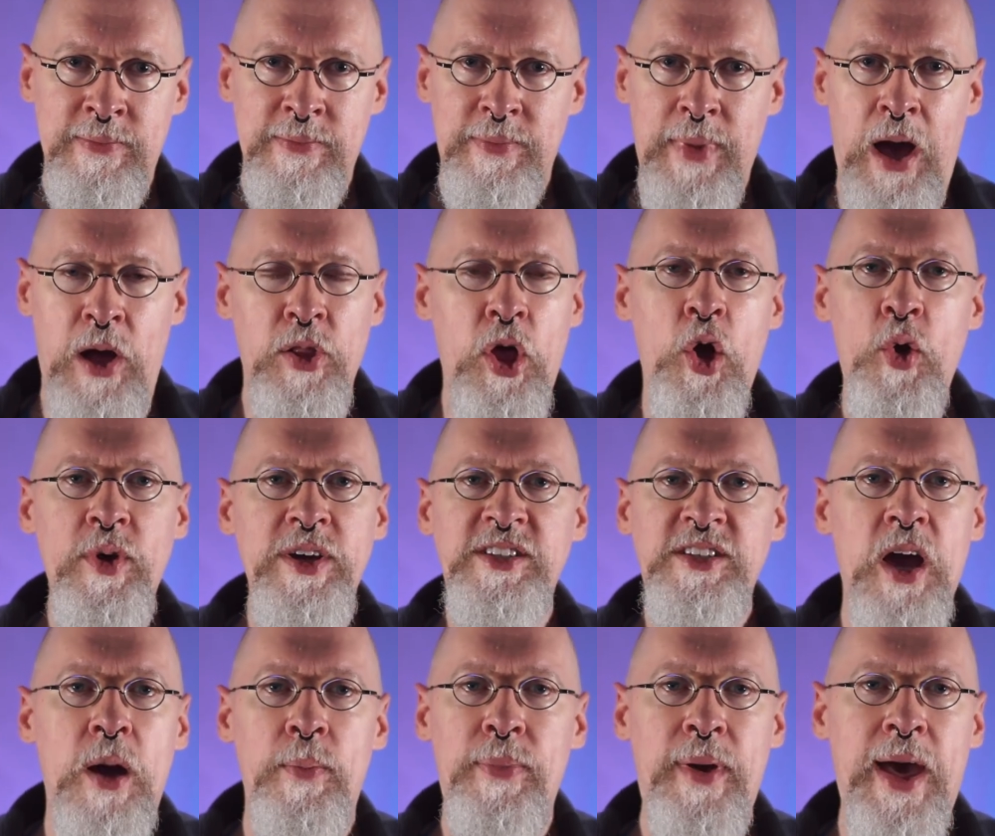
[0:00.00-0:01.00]
I'll always
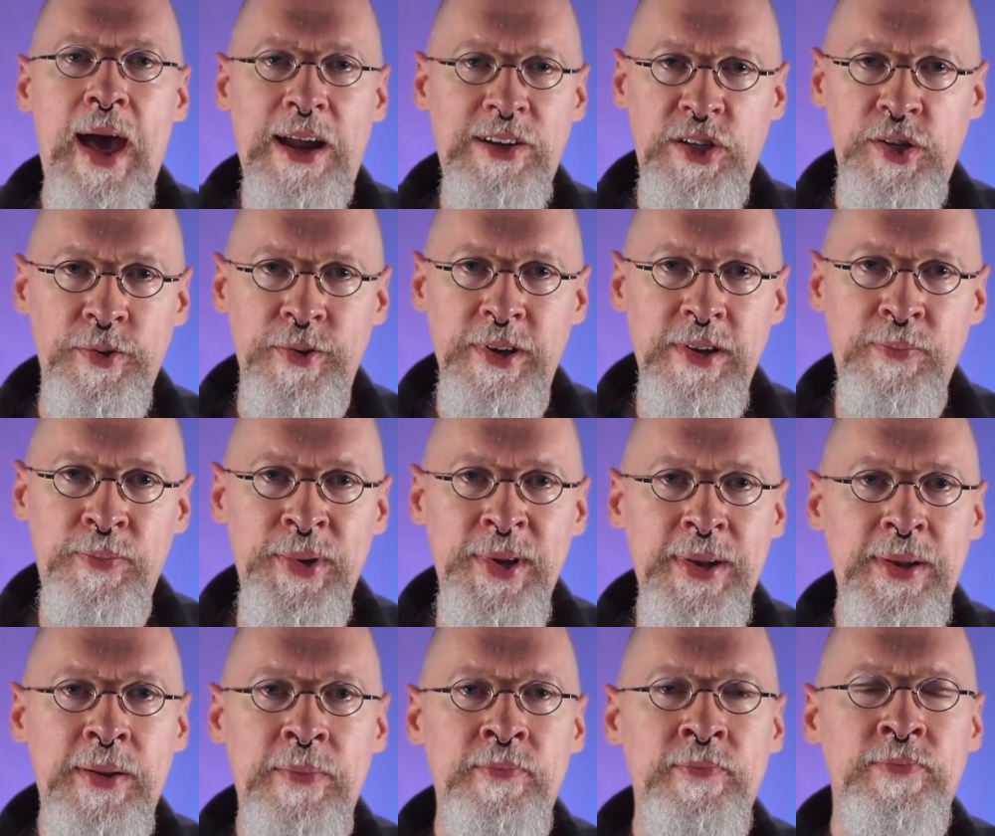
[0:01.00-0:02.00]
come back to it,
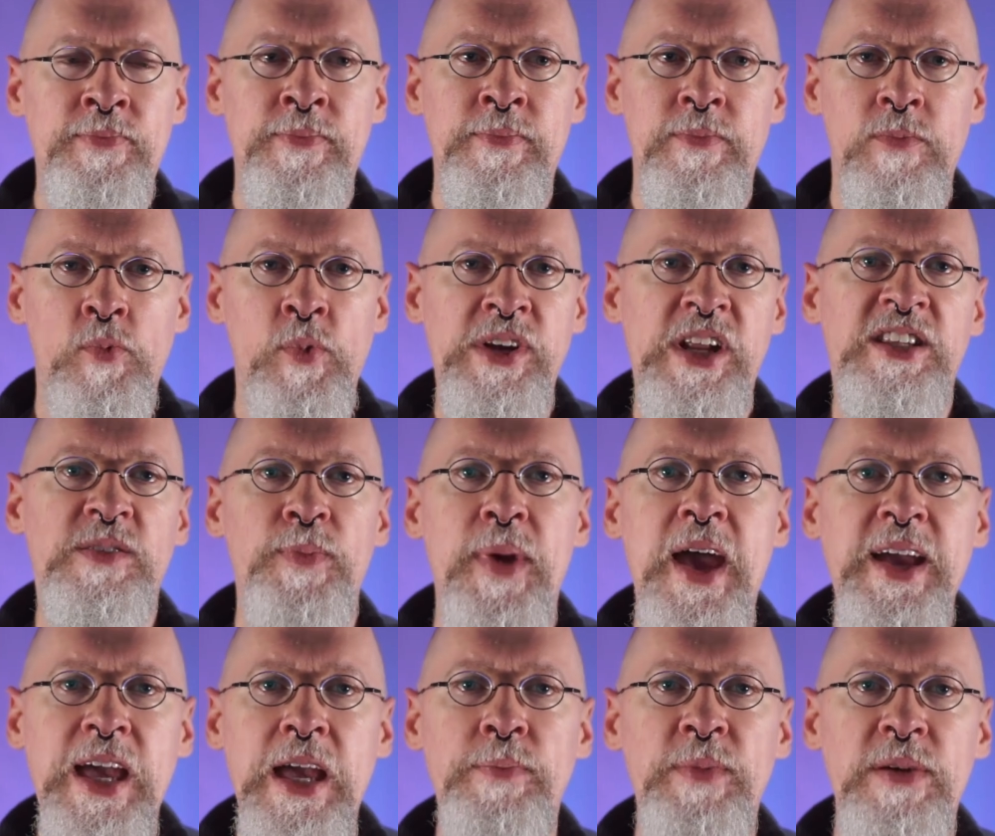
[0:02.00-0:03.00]
but when it's
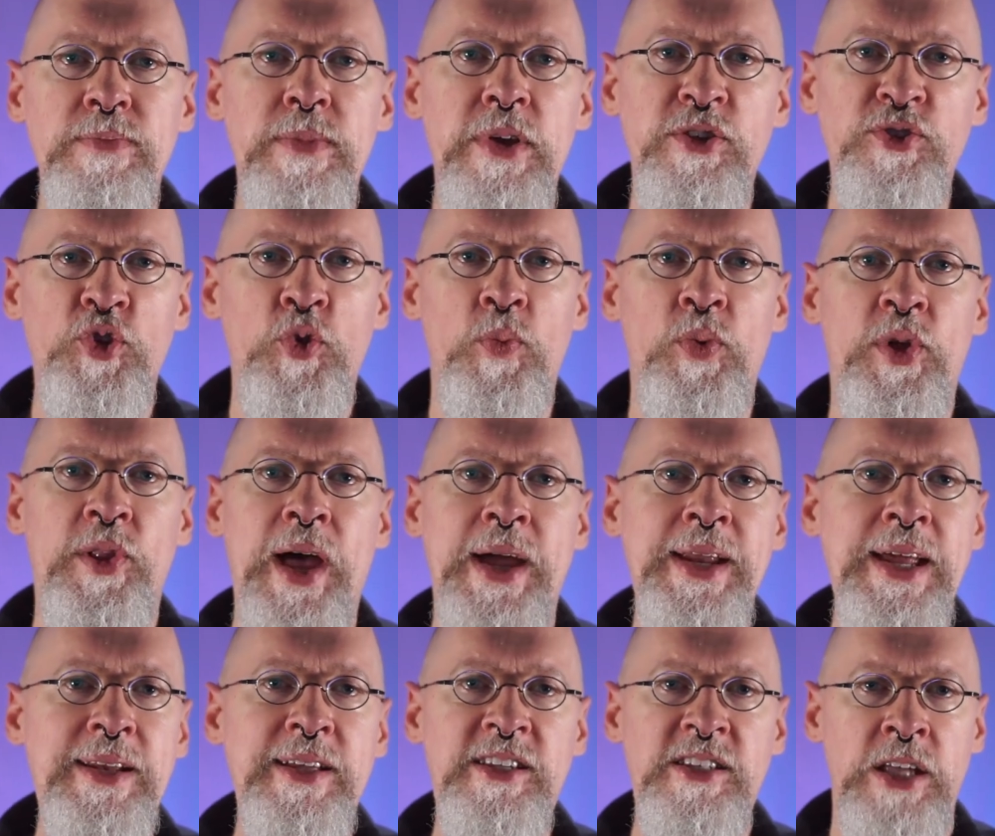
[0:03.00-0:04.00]
making me miserable, I
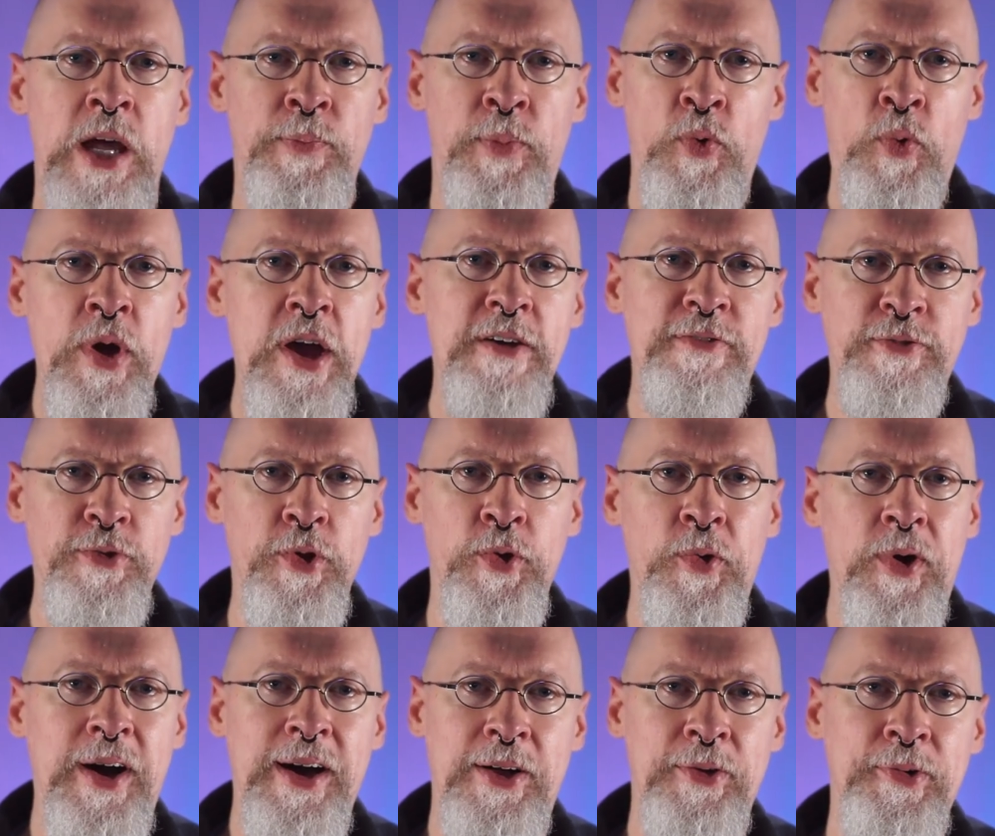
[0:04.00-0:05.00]
need to step away for a
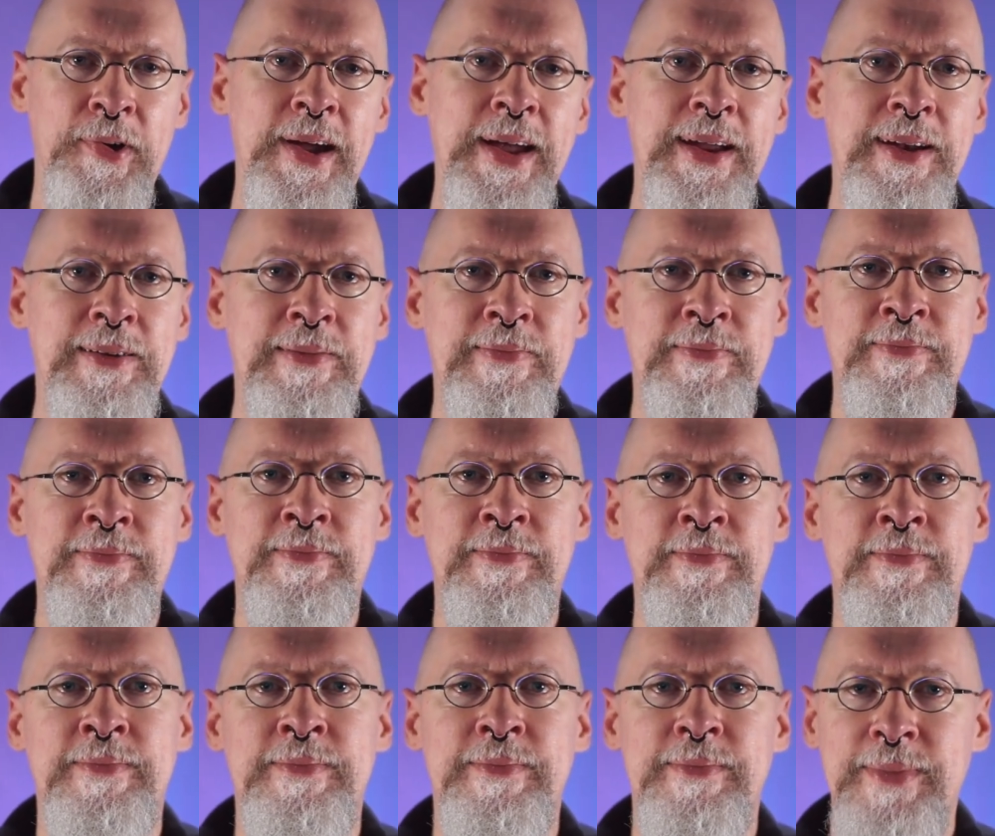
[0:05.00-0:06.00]
while, right?
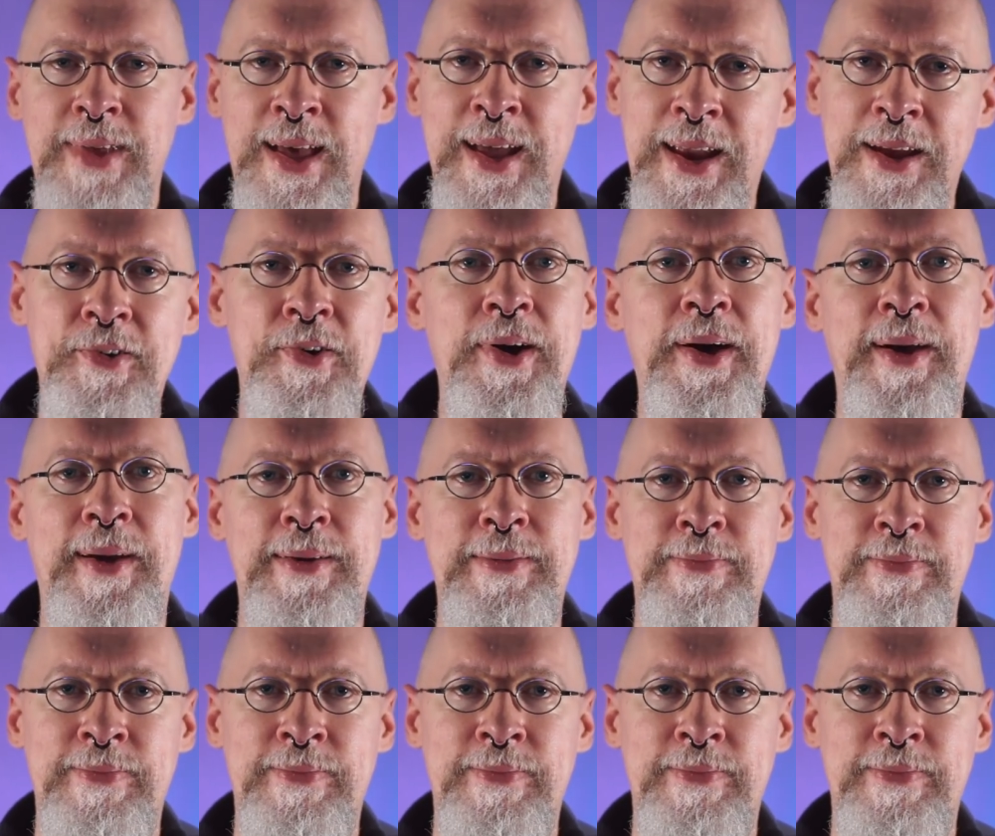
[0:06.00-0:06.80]
Anyway.